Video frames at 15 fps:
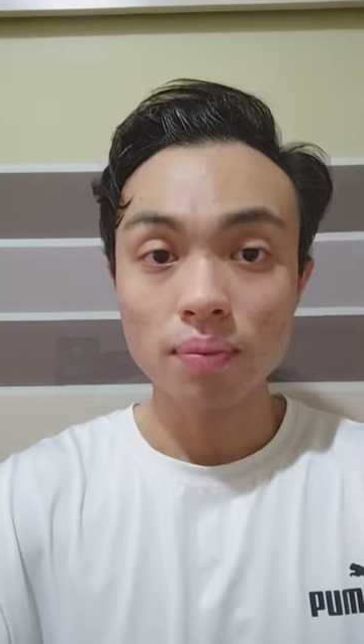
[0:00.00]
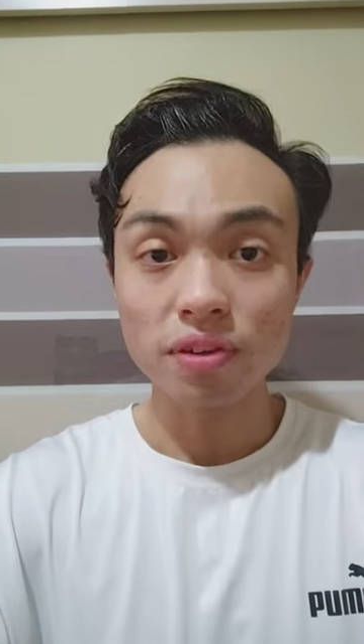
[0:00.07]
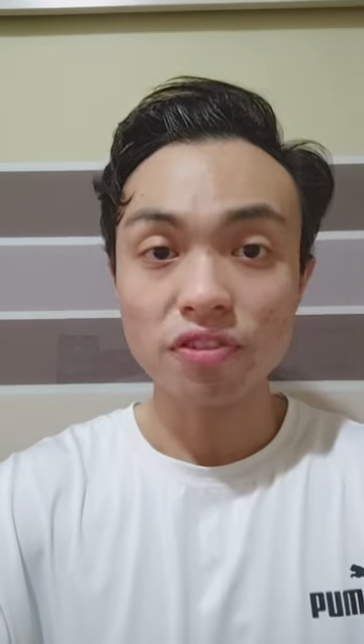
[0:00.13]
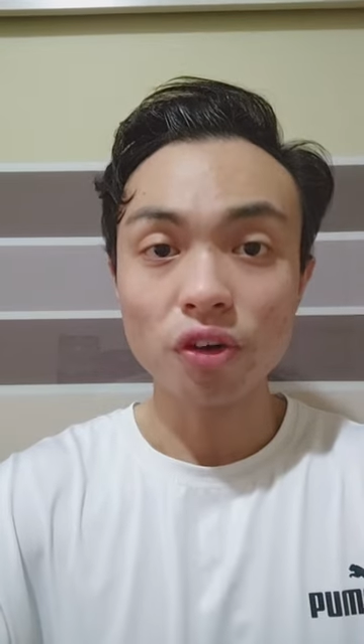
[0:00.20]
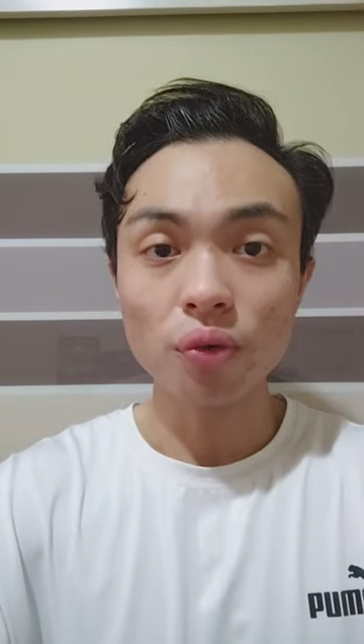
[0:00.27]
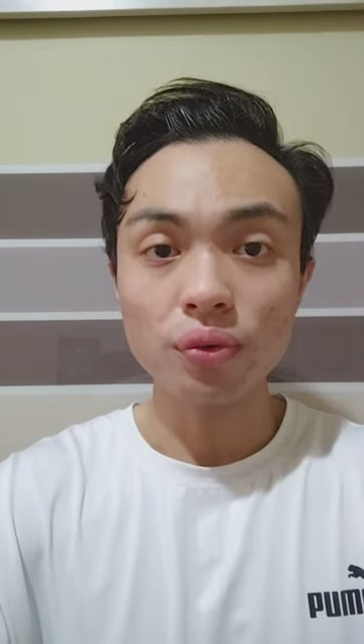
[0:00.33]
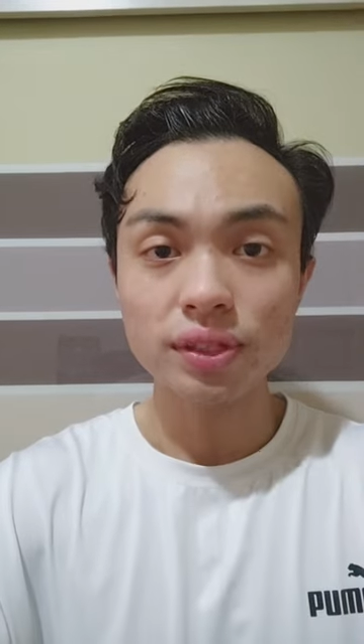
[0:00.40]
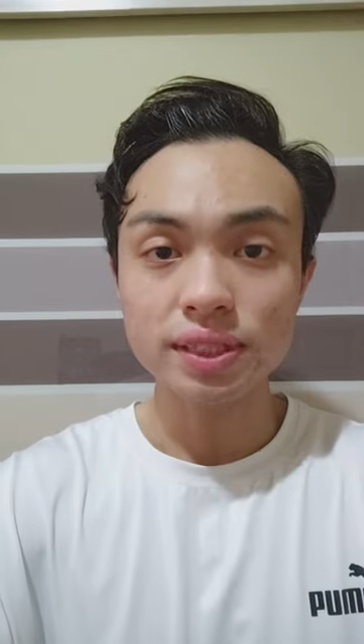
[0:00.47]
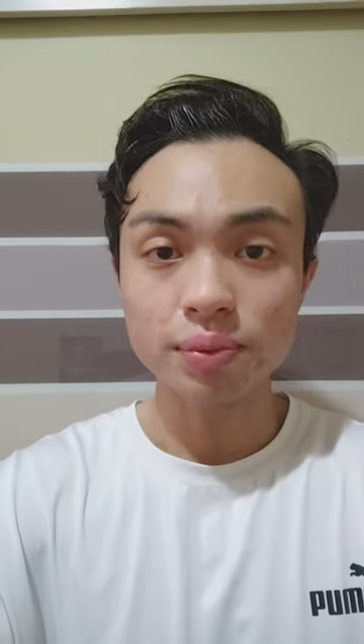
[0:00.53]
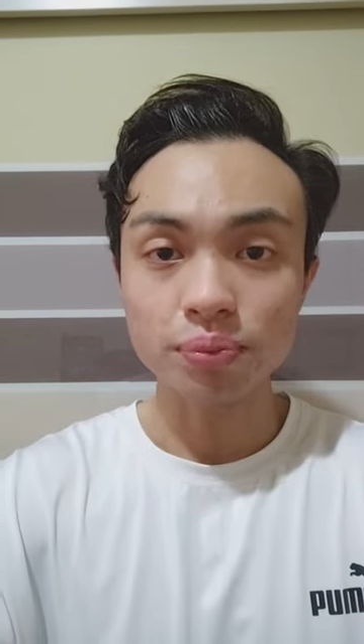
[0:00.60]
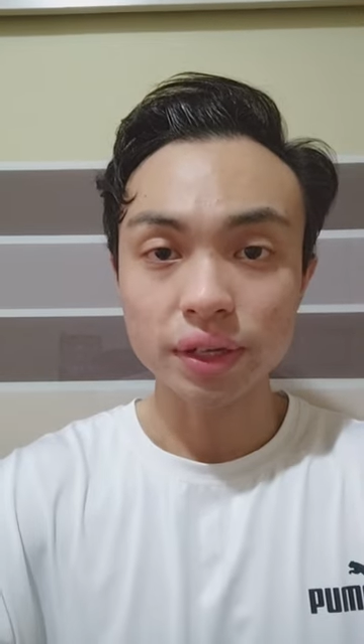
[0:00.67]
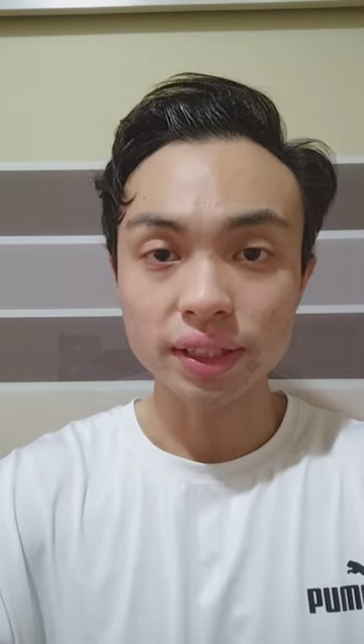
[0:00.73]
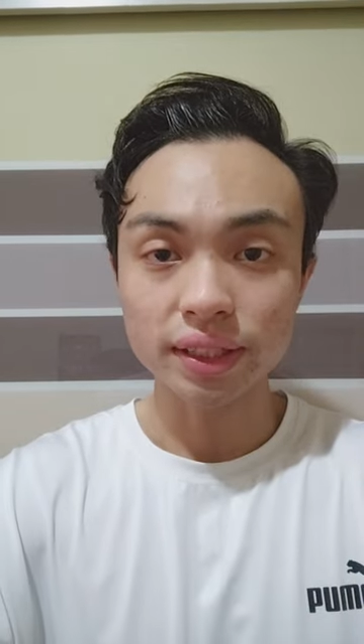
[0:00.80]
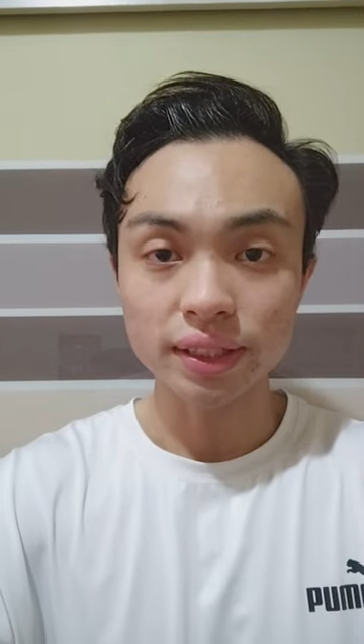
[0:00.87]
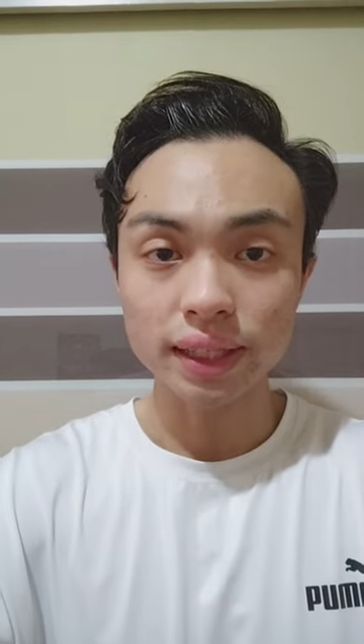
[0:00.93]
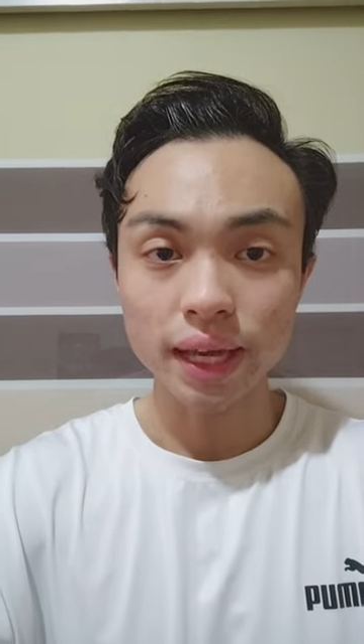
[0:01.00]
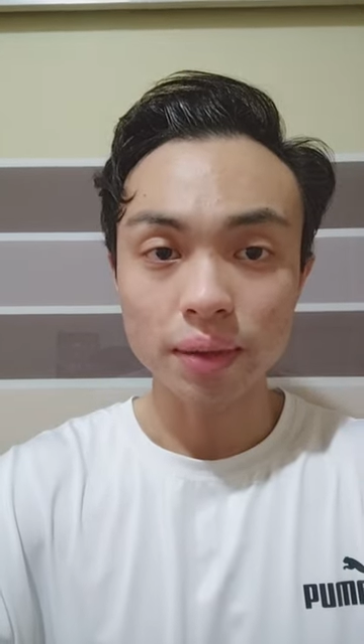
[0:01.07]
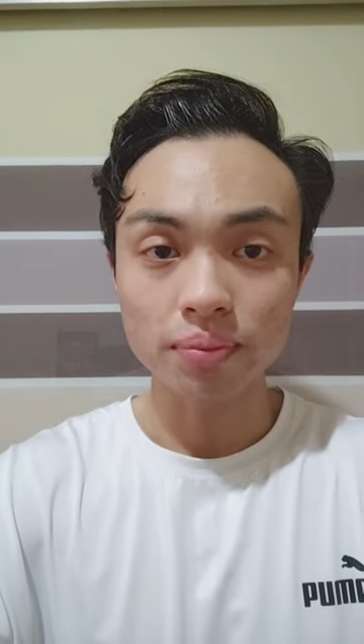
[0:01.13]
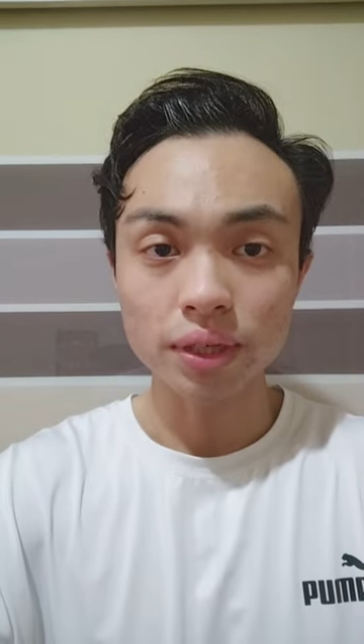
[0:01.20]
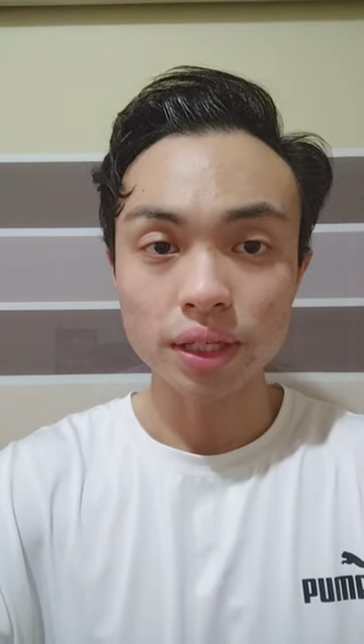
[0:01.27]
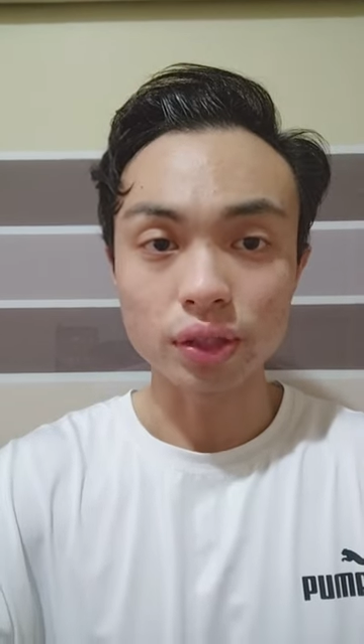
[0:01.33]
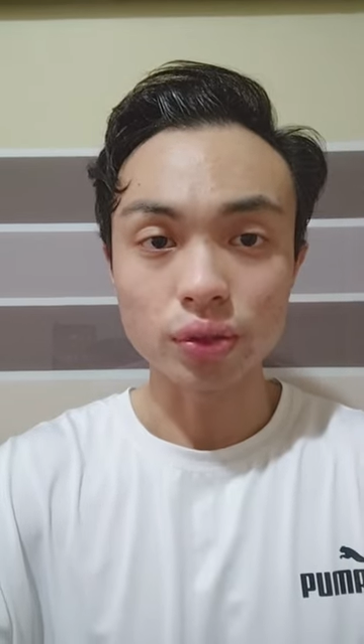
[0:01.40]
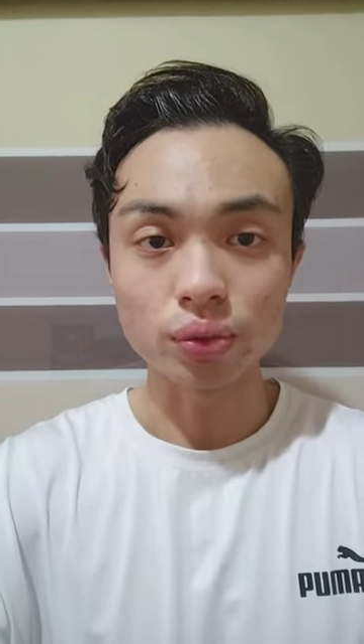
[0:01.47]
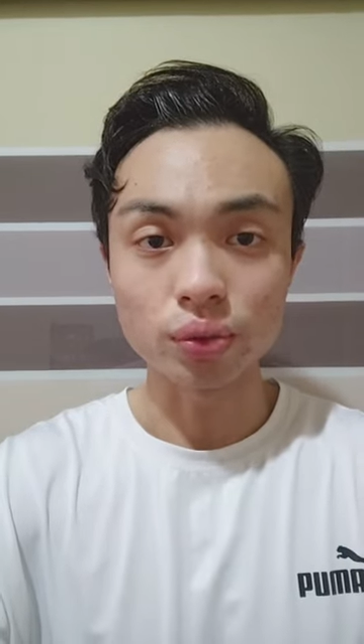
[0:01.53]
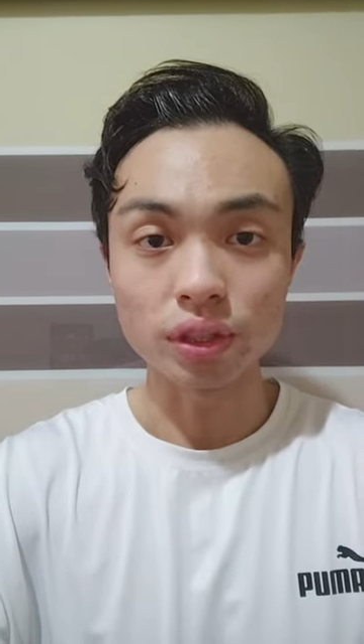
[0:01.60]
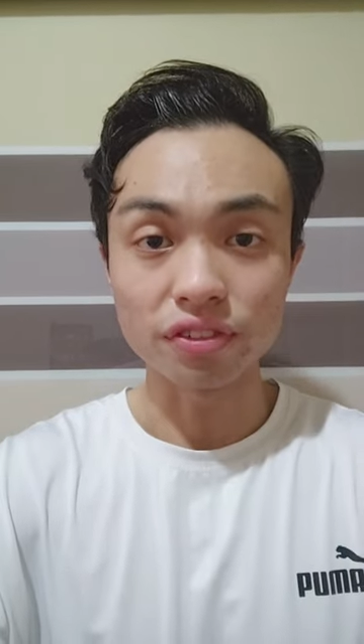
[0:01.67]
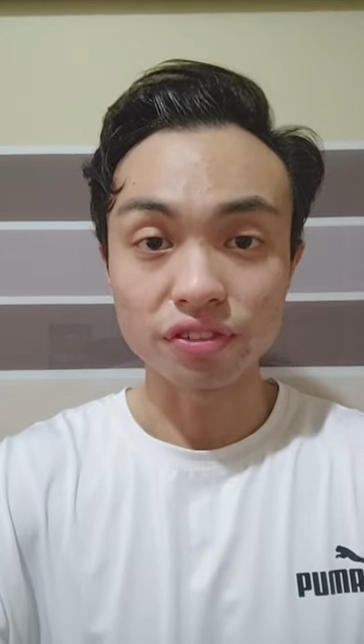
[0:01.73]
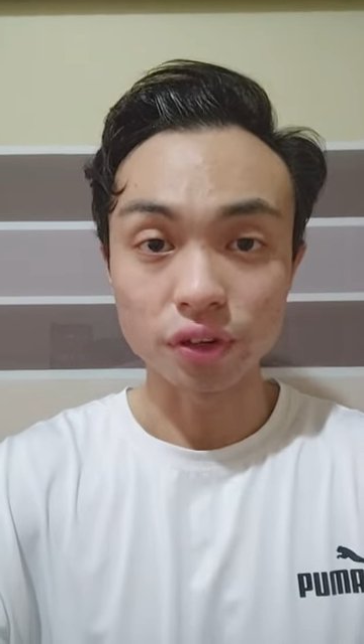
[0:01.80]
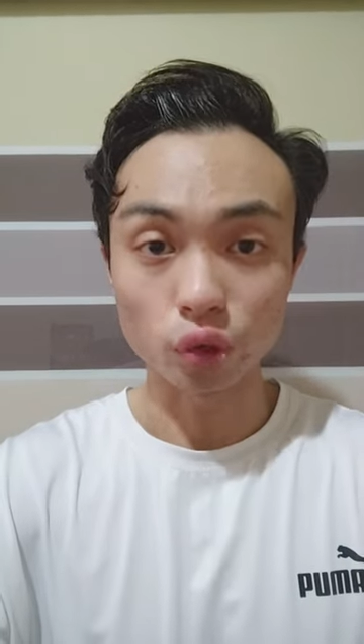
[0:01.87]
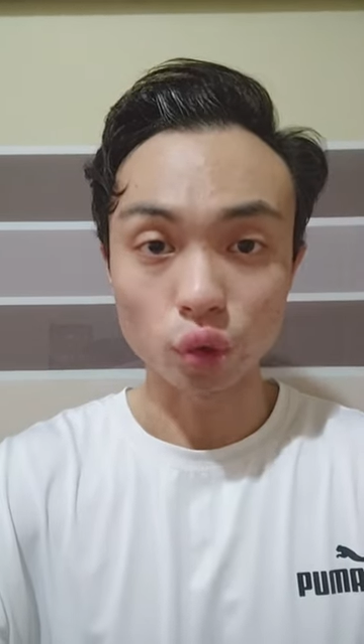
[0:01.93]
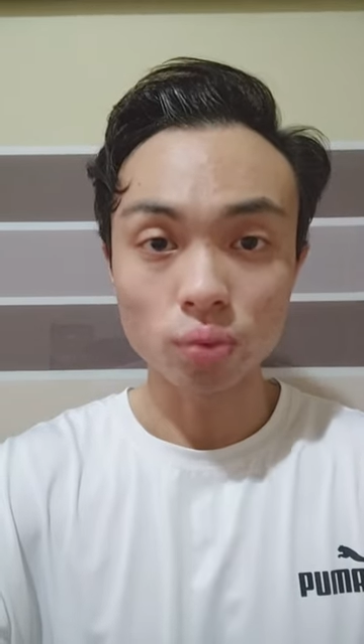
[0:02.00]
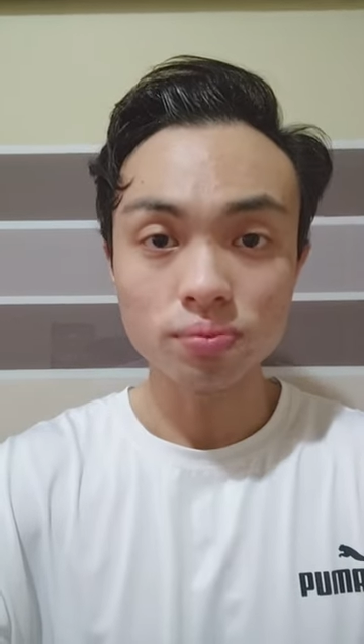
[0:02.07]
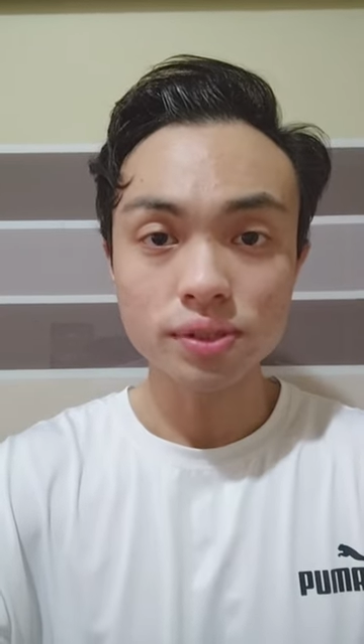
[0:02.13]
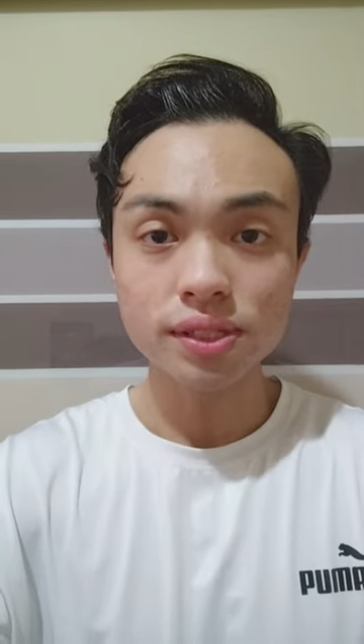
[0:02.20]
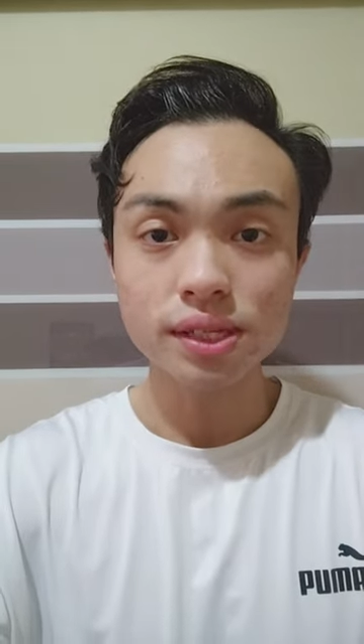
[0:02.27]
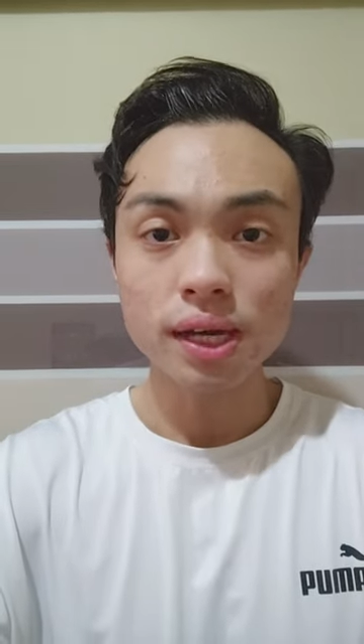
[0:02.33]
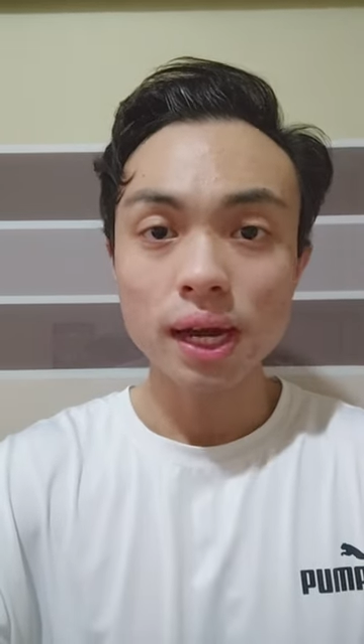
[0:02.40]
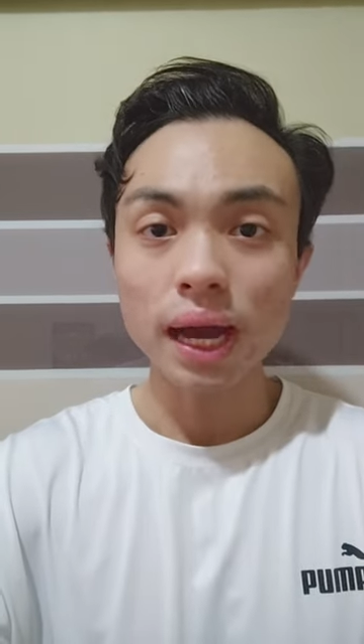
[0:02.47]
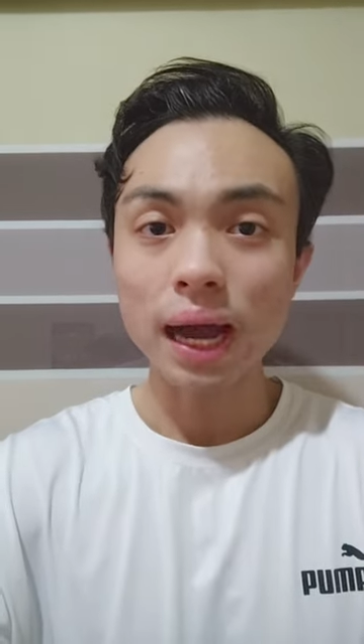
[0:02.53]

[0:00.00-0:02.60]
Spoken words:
Before we separated them into different groups,